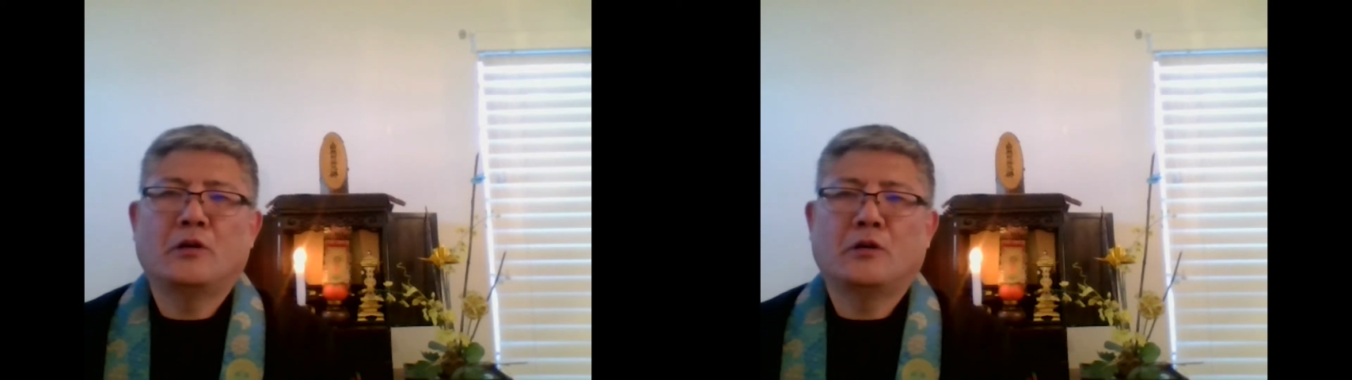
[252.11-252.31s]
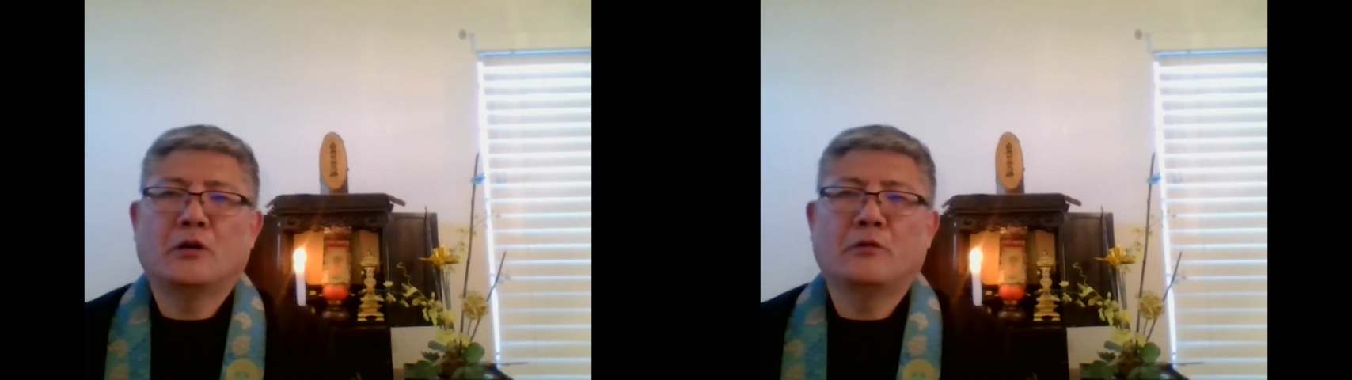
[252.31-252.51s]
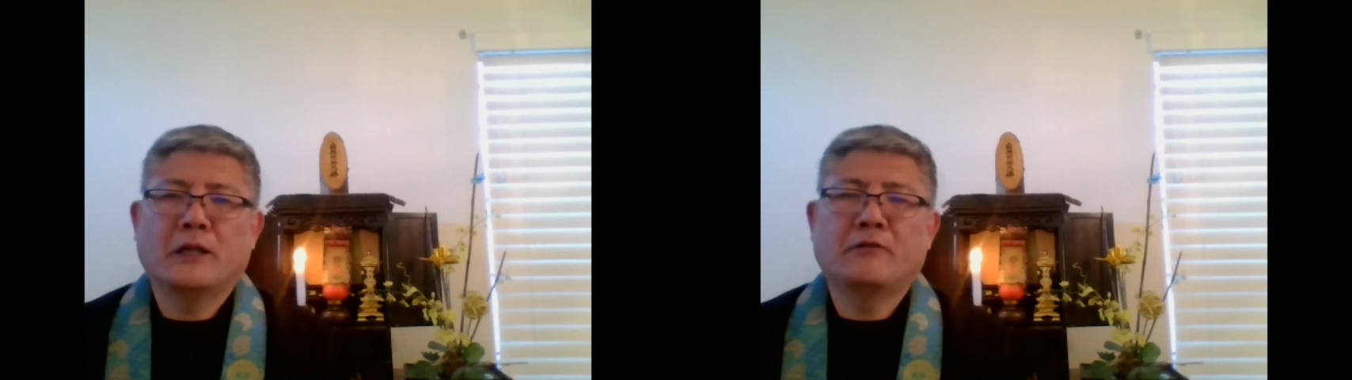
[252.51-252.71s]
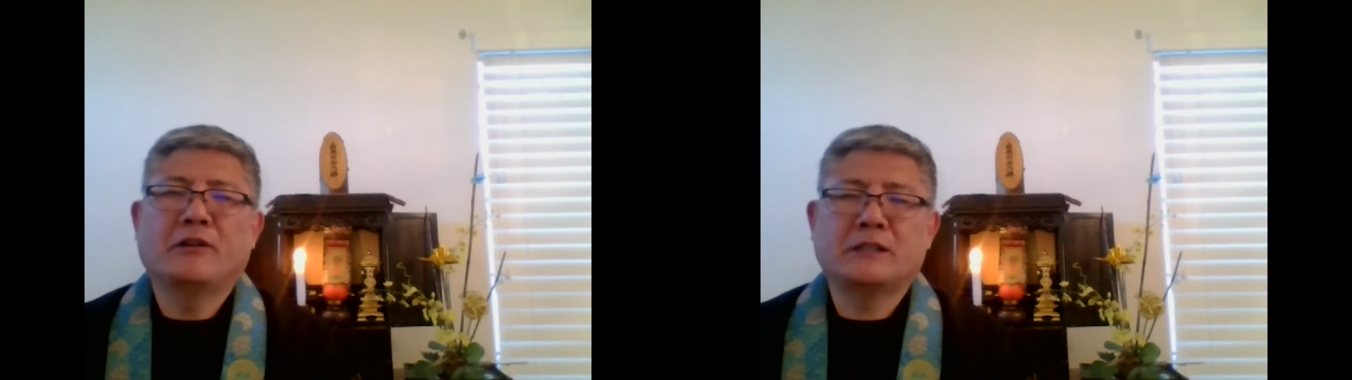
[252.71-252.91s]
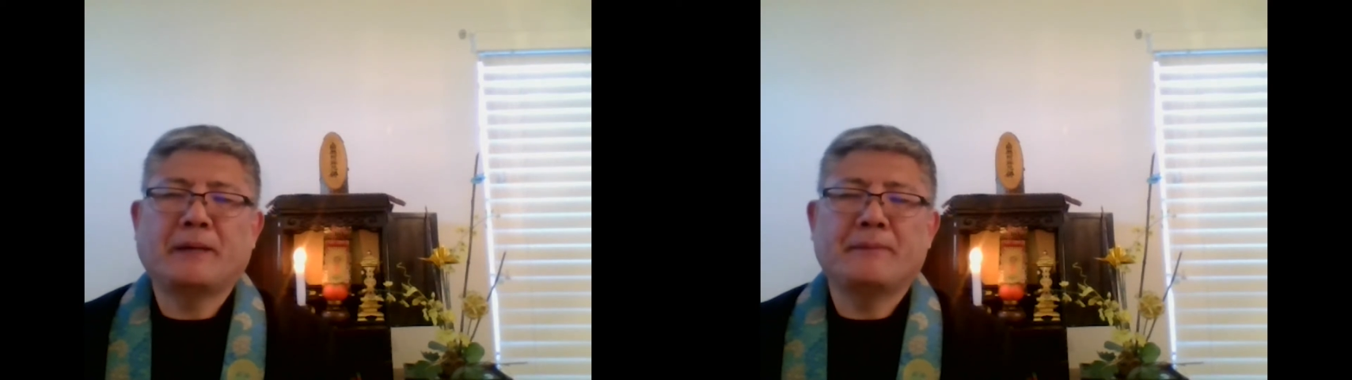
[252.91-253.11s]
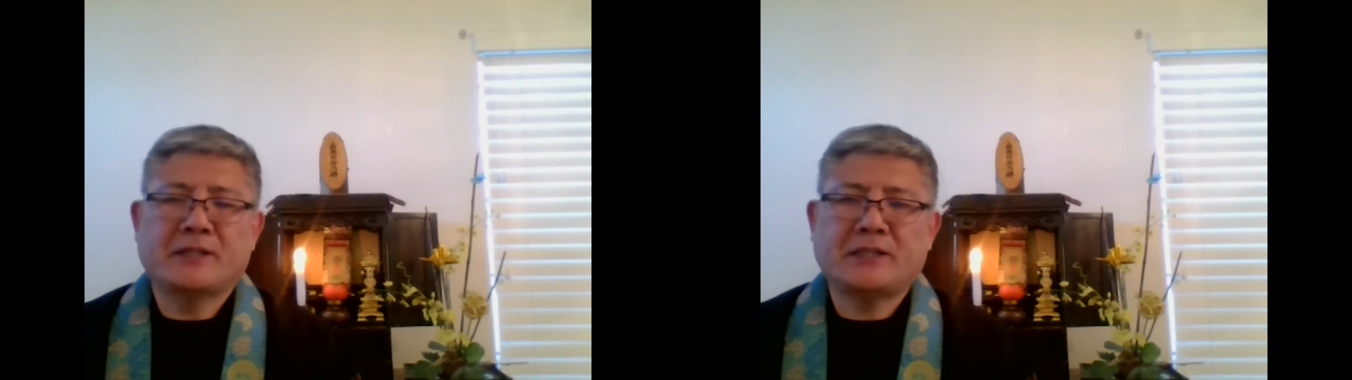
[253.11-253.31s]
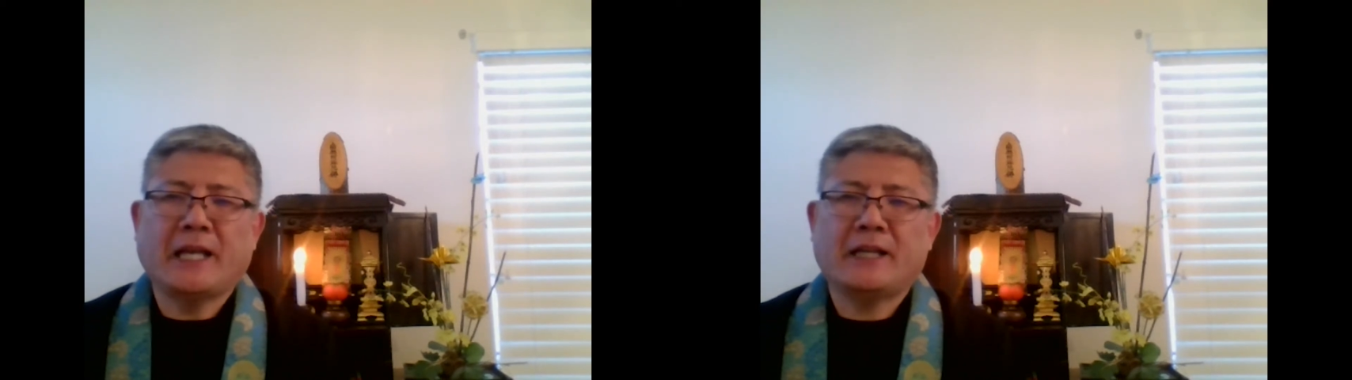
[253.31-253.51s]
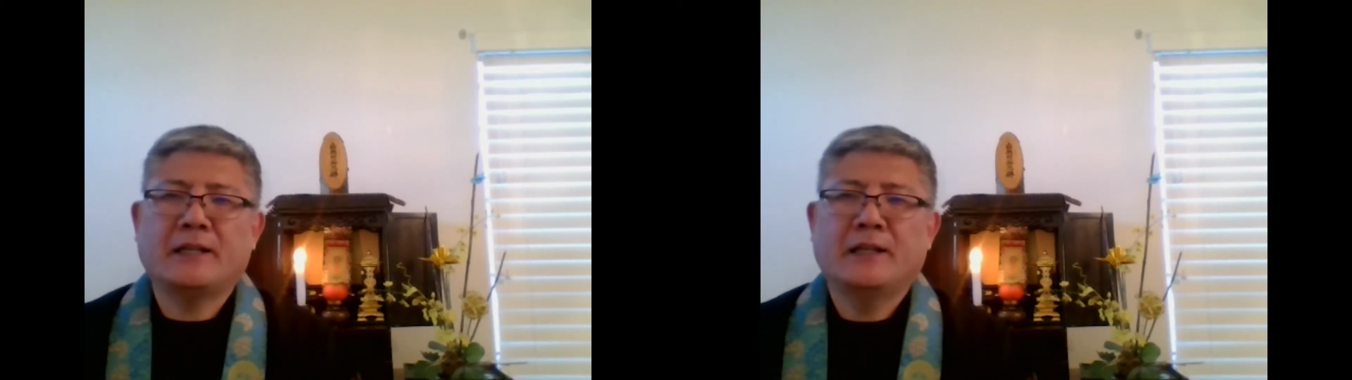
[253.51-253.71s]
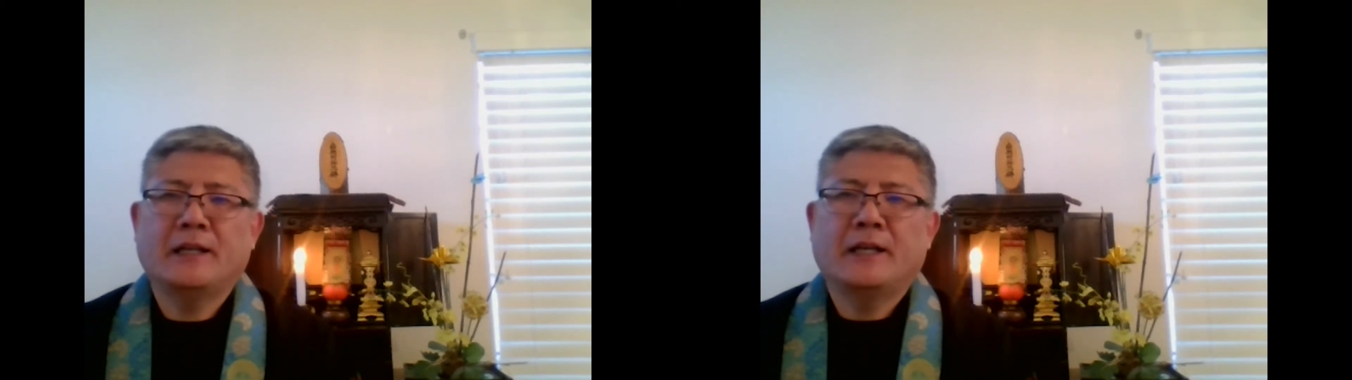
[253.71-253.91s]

or whether it was by mistake,